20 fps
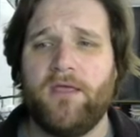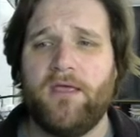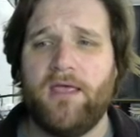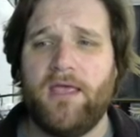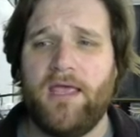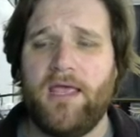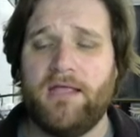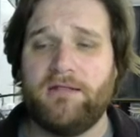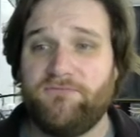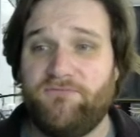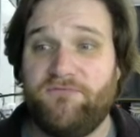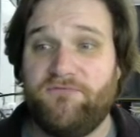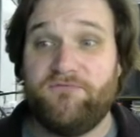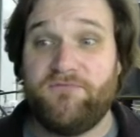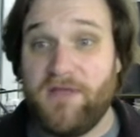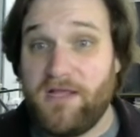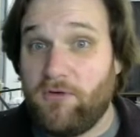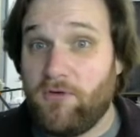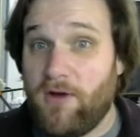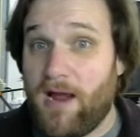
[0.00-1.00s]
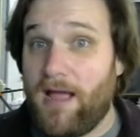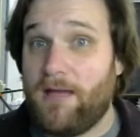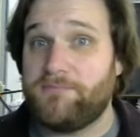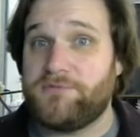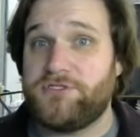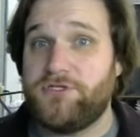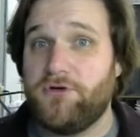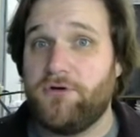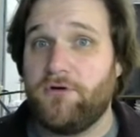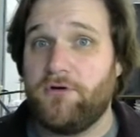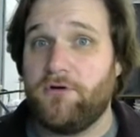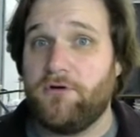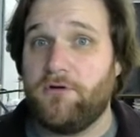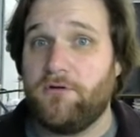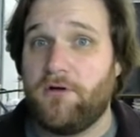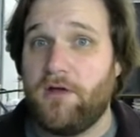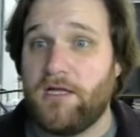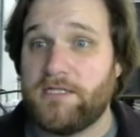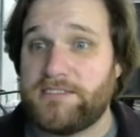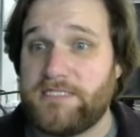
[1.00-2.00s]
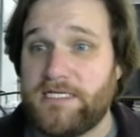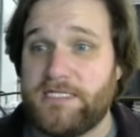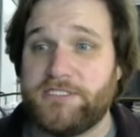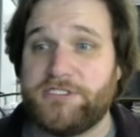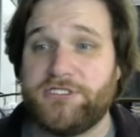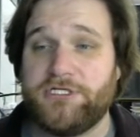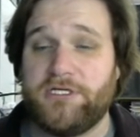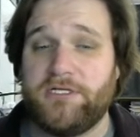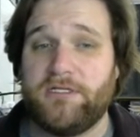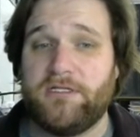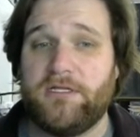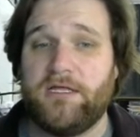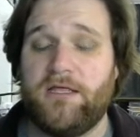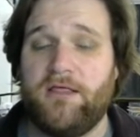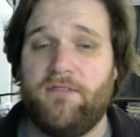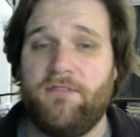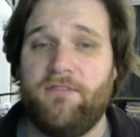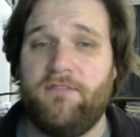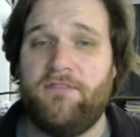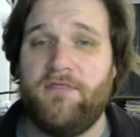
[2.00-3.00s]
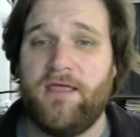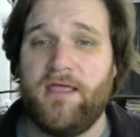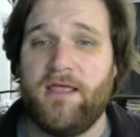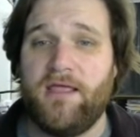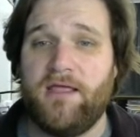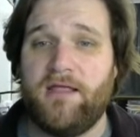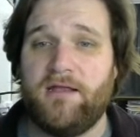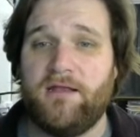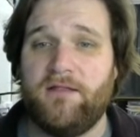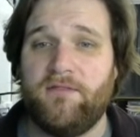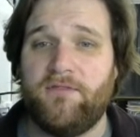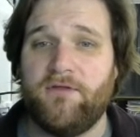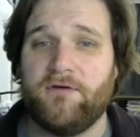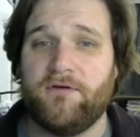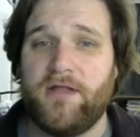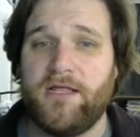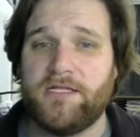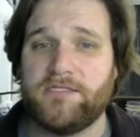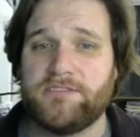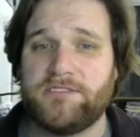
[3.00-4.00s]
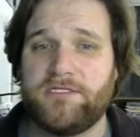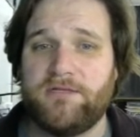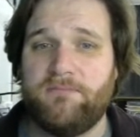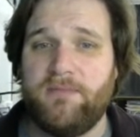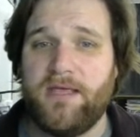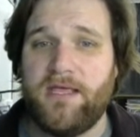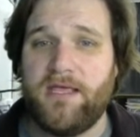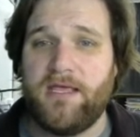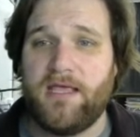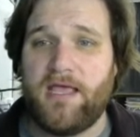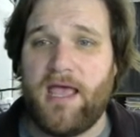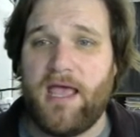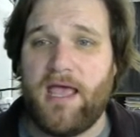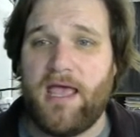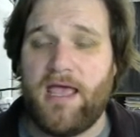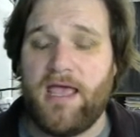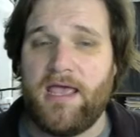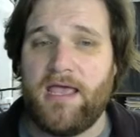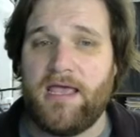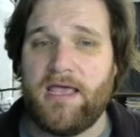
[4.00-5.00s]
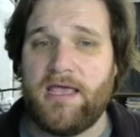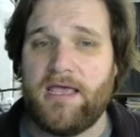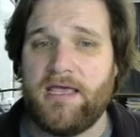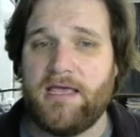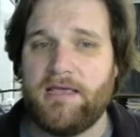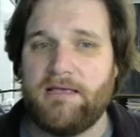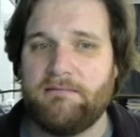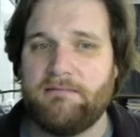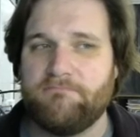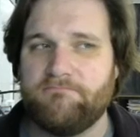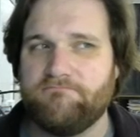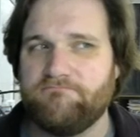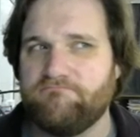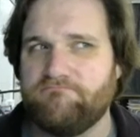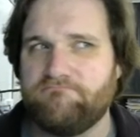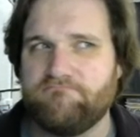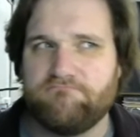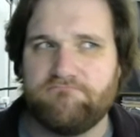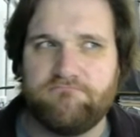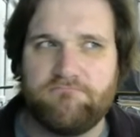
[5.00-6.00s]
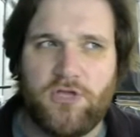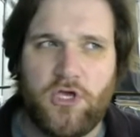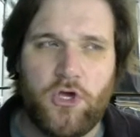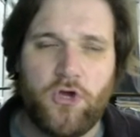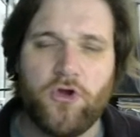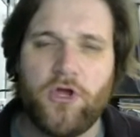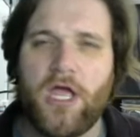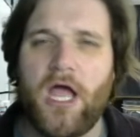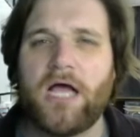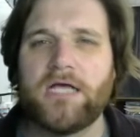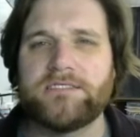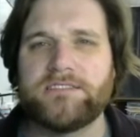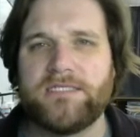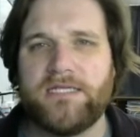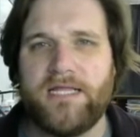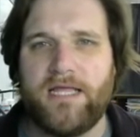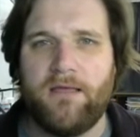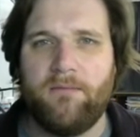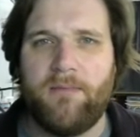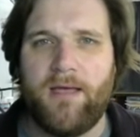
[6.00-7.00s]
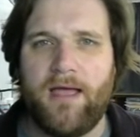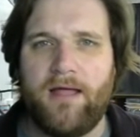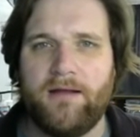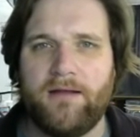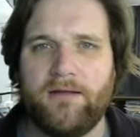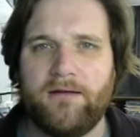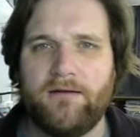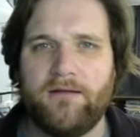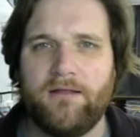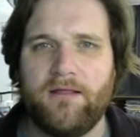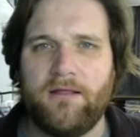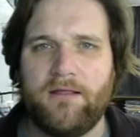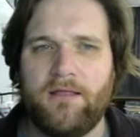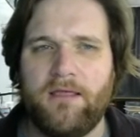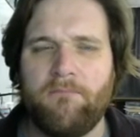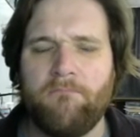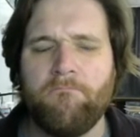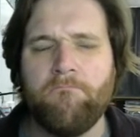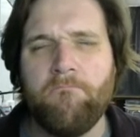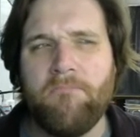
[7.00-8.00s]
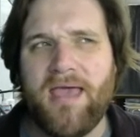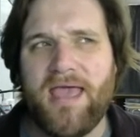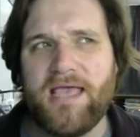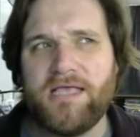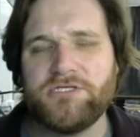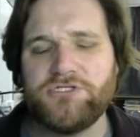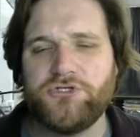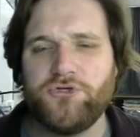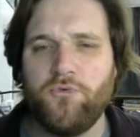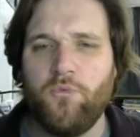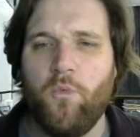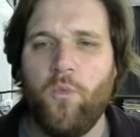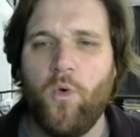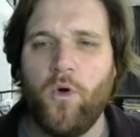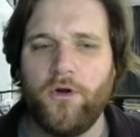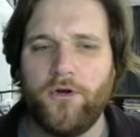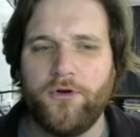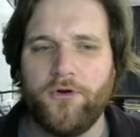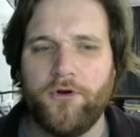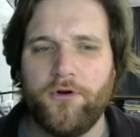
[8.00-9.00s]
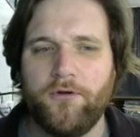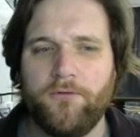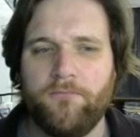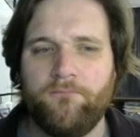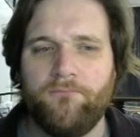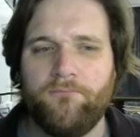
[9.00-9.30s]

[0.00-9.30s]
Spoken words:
If it grabs your attention, then there needs to be a curiosity about it. It makes you wonder.